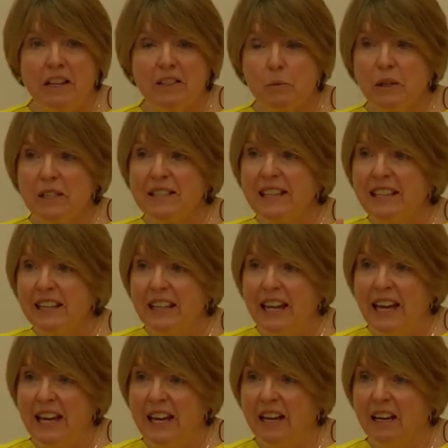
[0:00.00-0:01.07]
as we're seeing
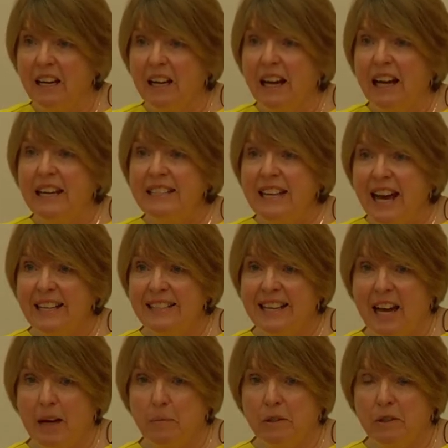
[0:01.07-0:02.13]
here. It has
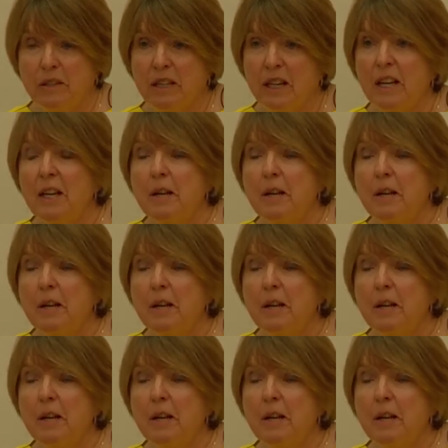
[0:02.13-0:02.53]
happened.